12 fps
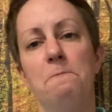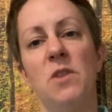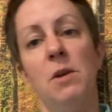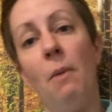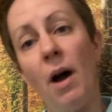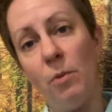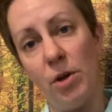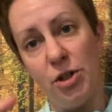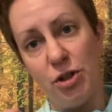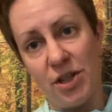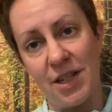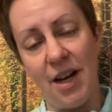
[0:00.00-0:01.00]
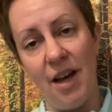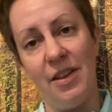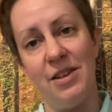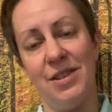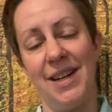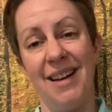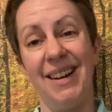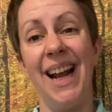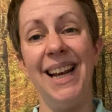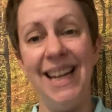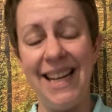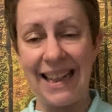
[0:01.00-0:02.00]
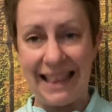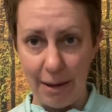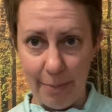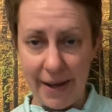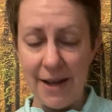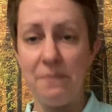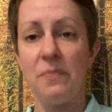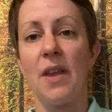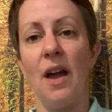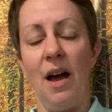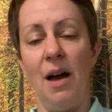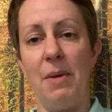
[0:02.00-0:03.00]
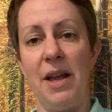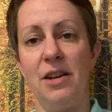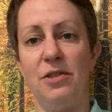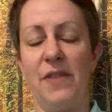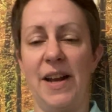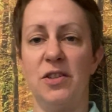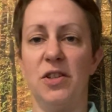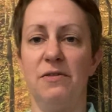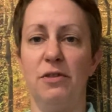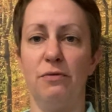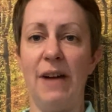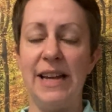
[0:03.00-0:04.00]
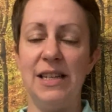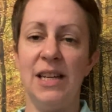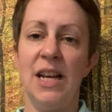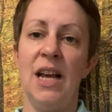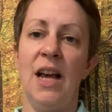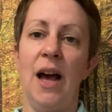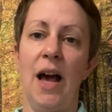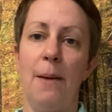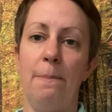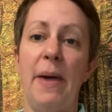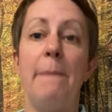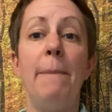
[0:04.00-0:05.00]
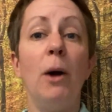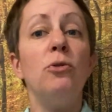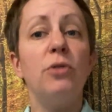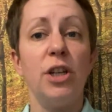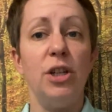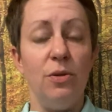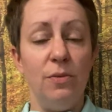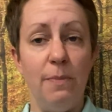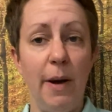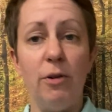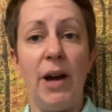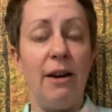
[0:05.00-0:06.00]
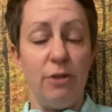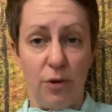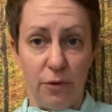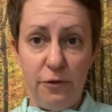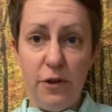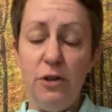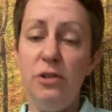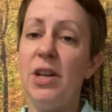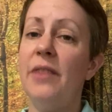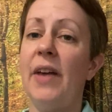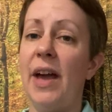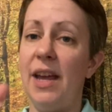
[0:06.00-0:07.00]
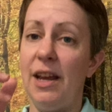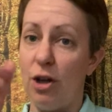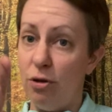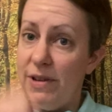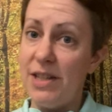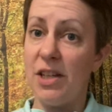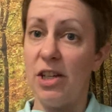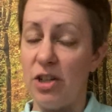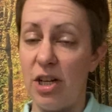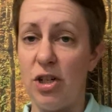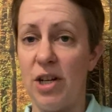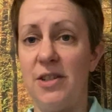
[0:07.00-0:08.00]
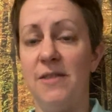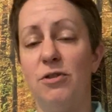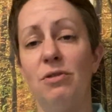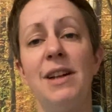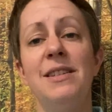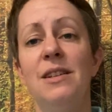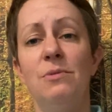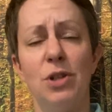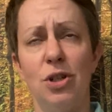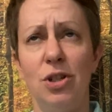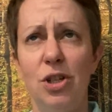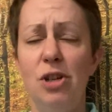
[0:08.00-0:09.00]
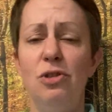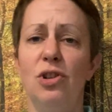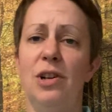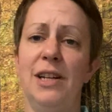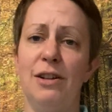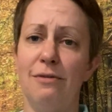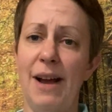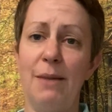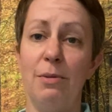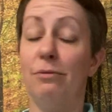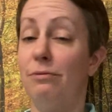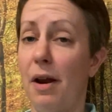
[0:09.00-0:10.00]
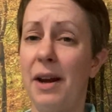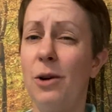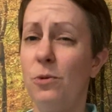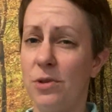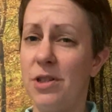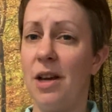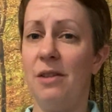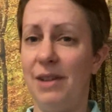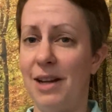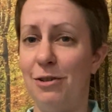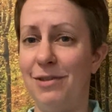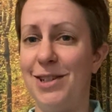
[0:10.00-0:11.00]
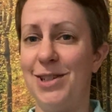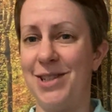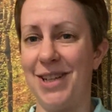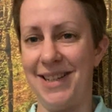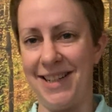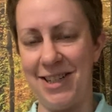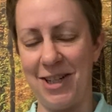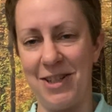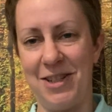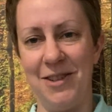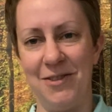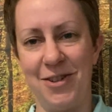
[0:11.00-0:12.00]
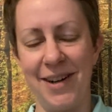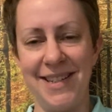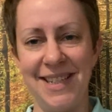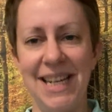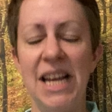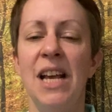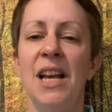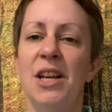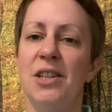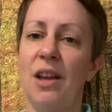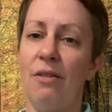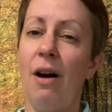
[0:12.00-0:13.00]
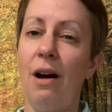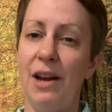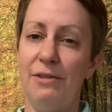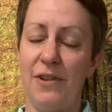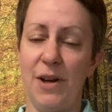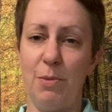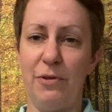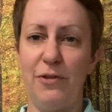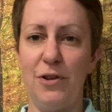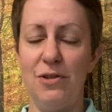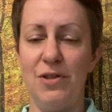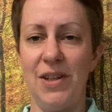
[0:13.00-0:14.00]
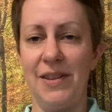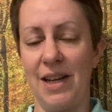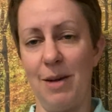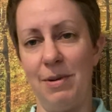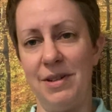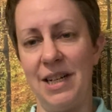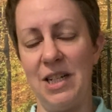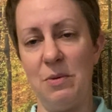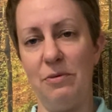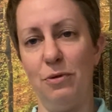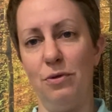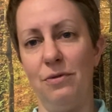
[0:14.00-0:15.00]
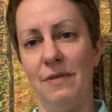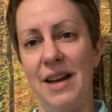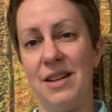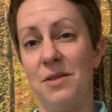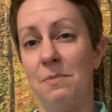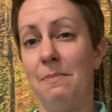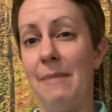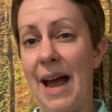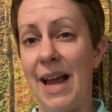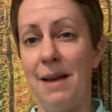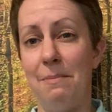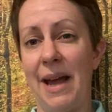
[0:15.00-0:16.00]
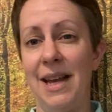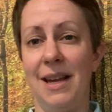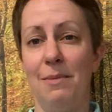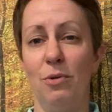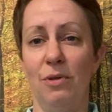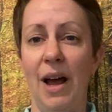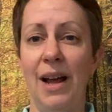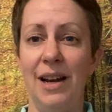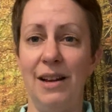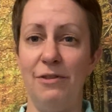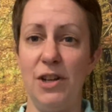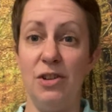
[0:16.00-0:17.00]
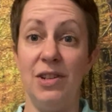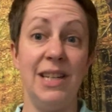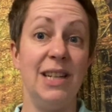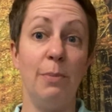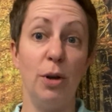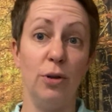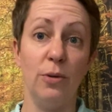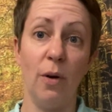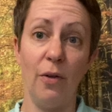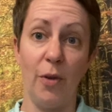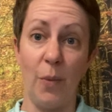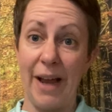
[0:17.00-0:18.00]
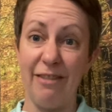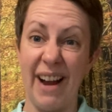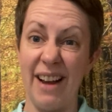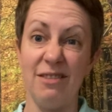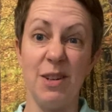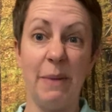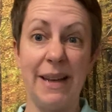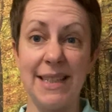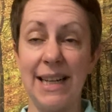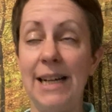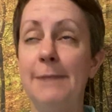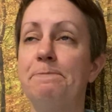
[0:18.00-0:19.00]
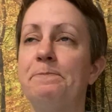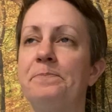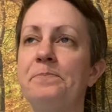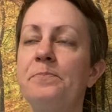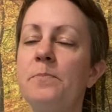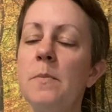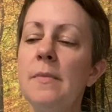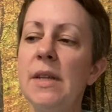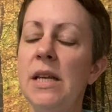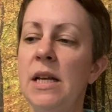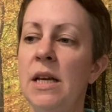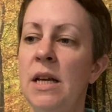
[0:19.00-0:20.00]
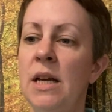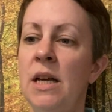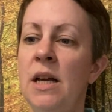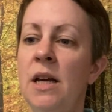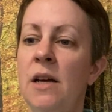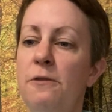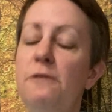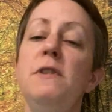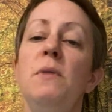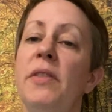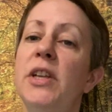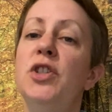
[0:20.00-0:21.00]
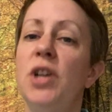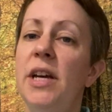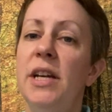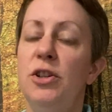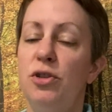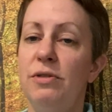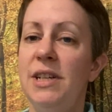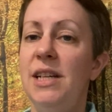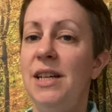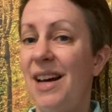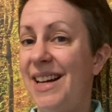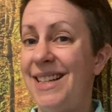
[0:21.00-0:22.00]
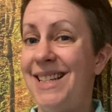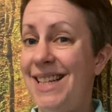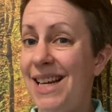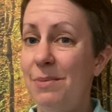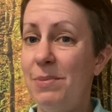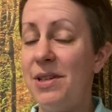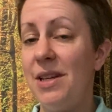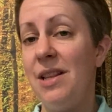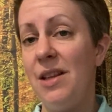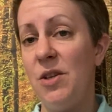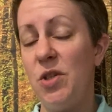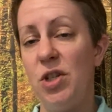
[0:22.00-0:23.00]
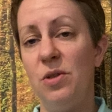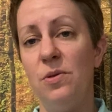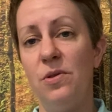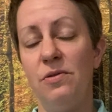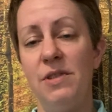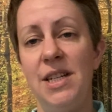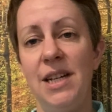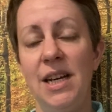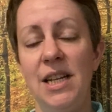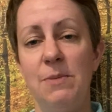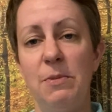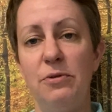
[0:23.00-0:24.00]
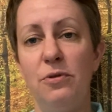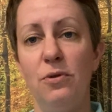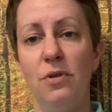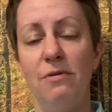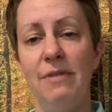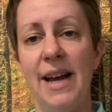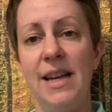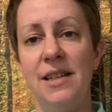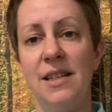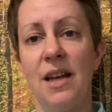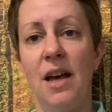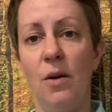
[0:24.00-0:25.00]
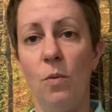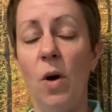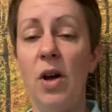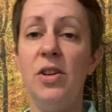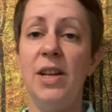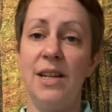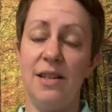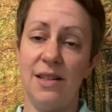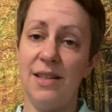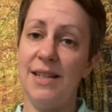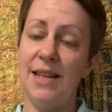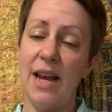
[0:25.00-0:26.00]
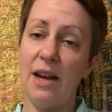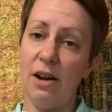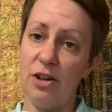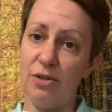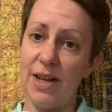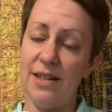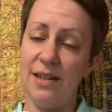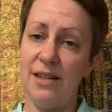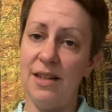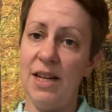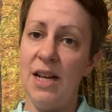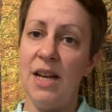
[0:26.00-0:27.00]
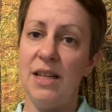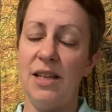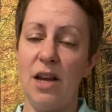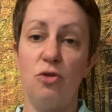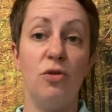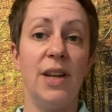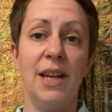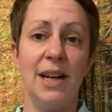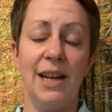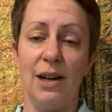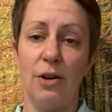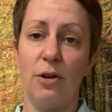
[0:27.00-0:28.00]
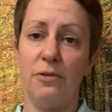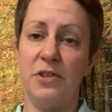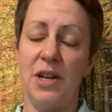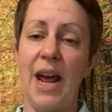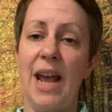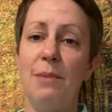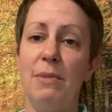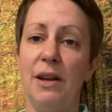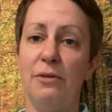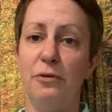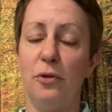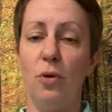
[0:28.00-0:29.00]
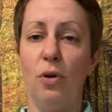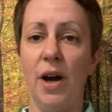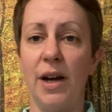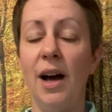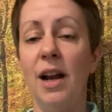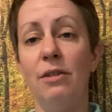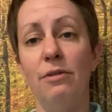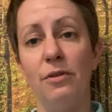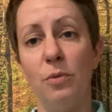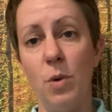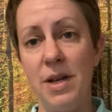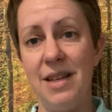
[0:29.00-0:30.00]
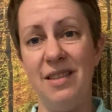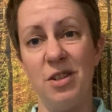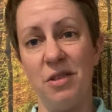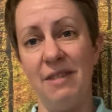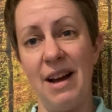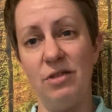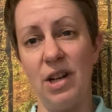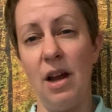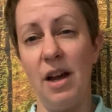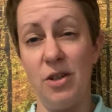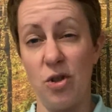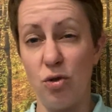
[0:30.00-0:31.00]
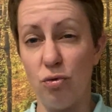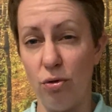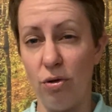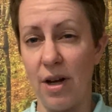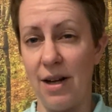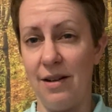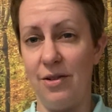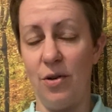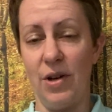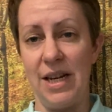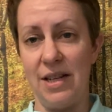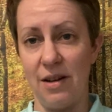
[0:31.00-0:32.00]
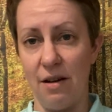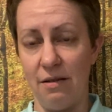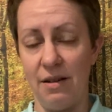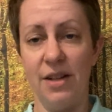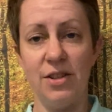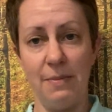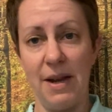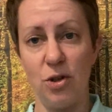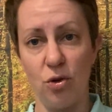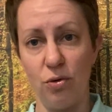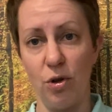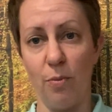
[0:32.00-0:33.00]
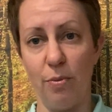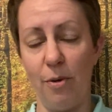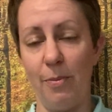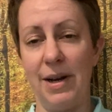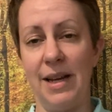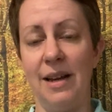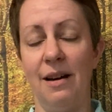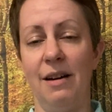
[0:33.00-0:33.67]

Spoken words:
you might want to just cut those down a little bit in advance of the race. They bulk out your food and they increase our digestive transit, which is usually great, but running also increases our digestive transit. So high fibre foods in the couple of days before the race may make it more likely for you to need a poo on the way round, basically. A few other dietary kind of tips in those 2 or 3 days before a race. One is staying hydrated, so drinking little and often, aiming for a colour of wee that's around a light straw colour, not any darker, to make sure you're properly